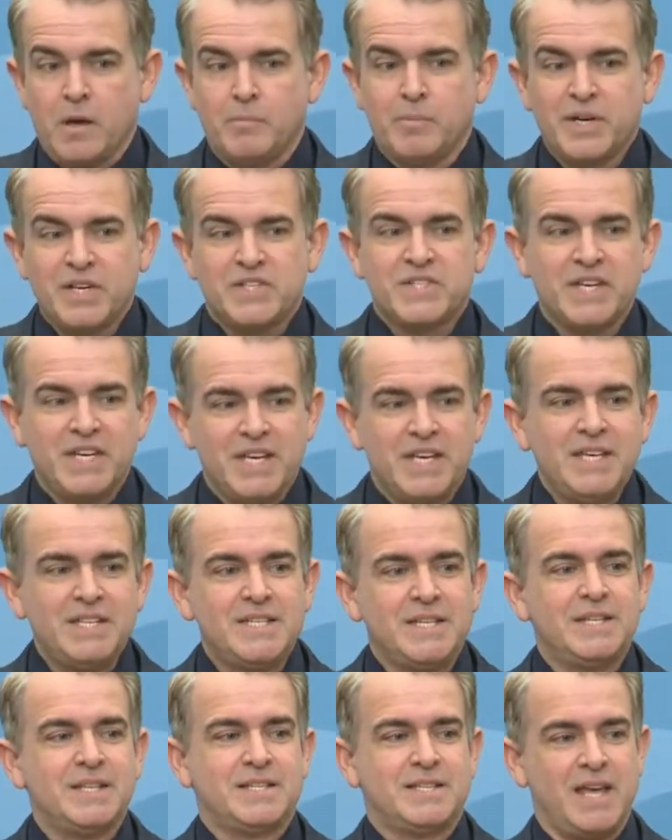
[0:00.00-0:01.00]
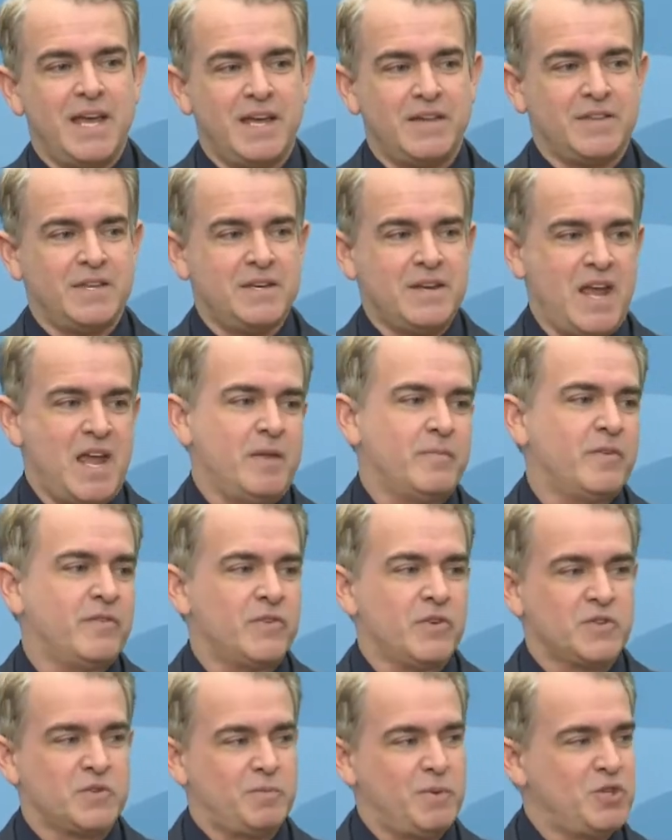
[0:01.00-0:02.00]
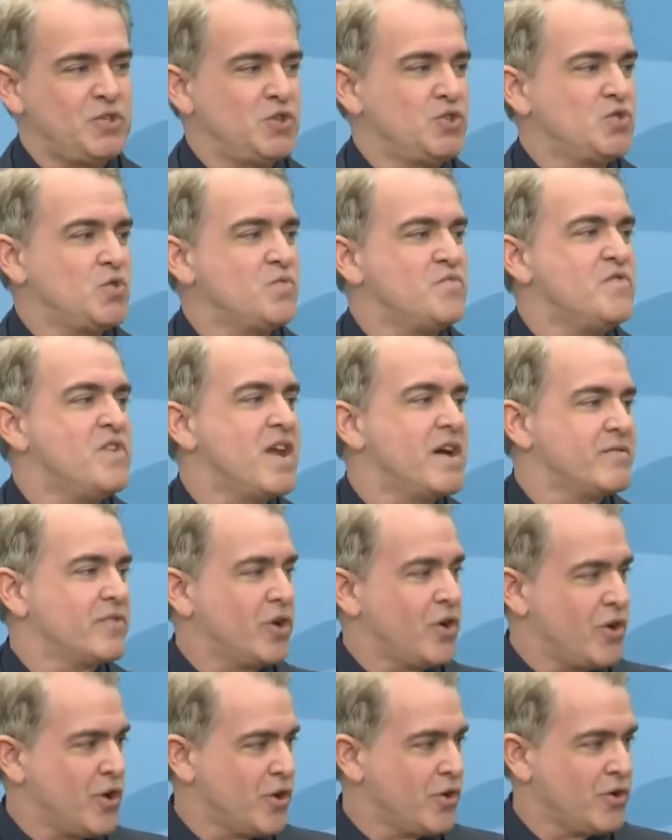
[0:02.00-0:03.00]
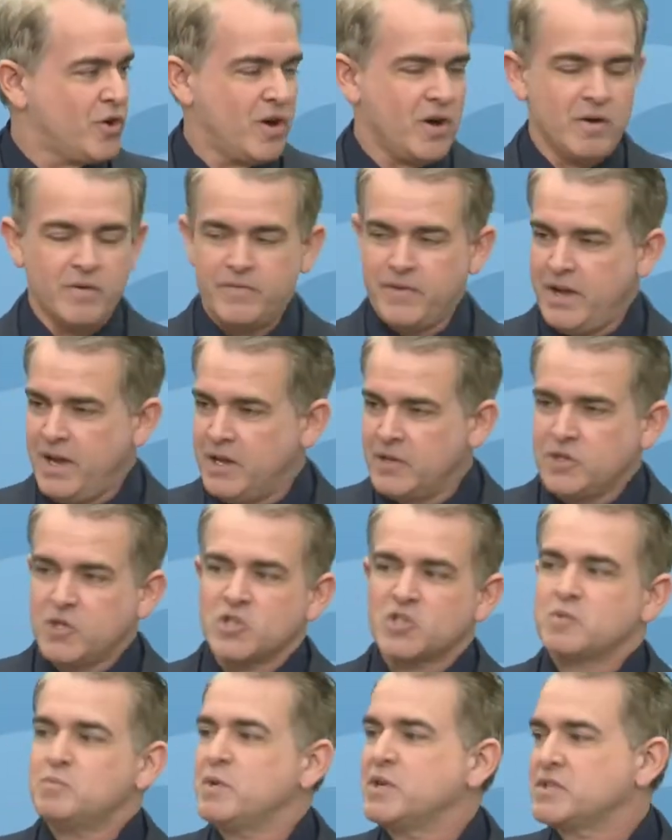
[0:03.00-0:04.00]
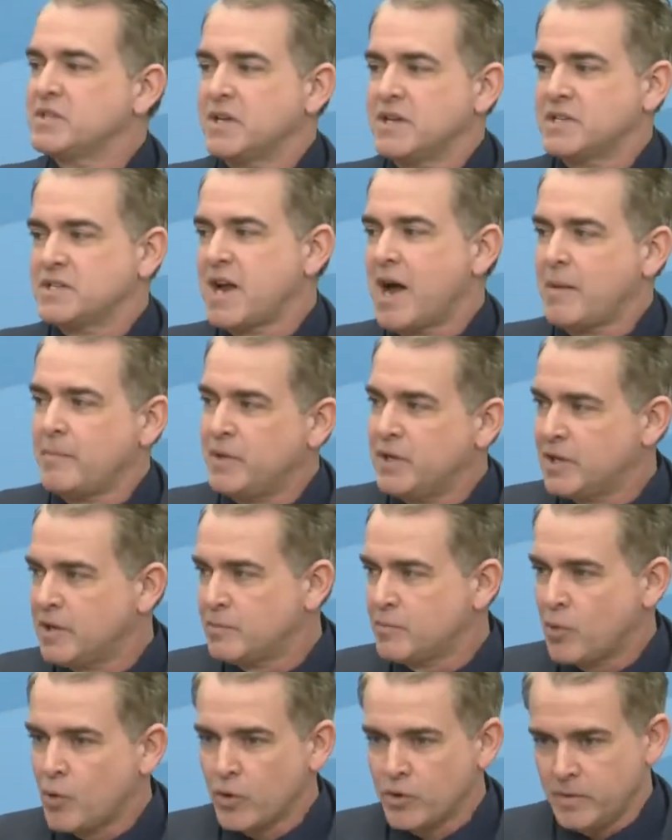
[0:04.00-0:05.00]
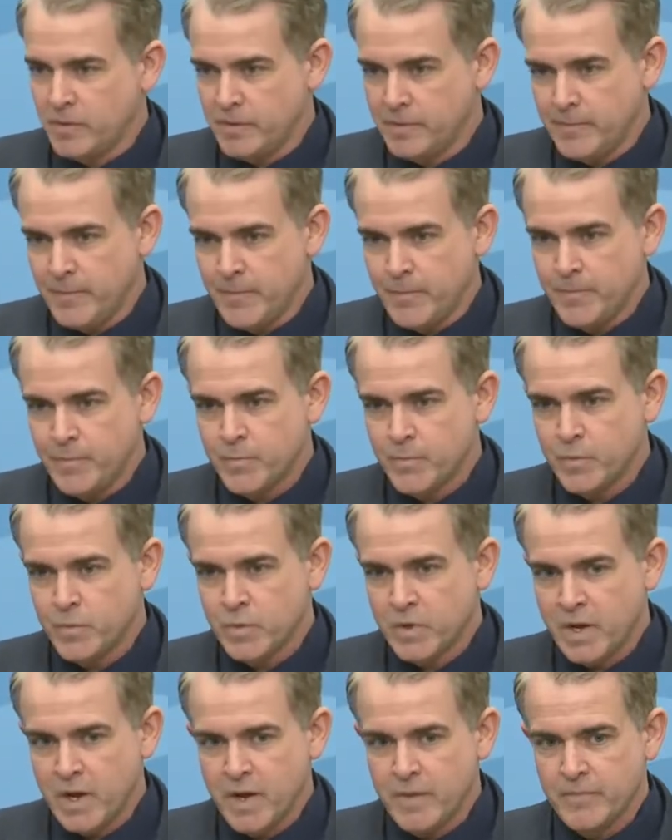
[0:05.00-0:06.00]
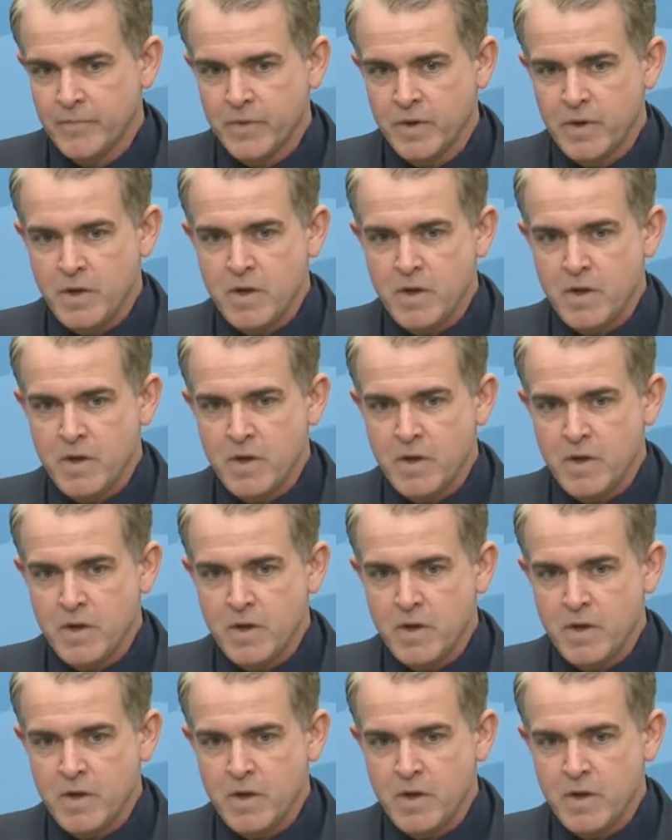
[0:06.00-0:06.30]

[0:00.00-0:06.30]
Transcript: but it's easy to take the name of a species you've never heard of and dismiss it as not being important, okay?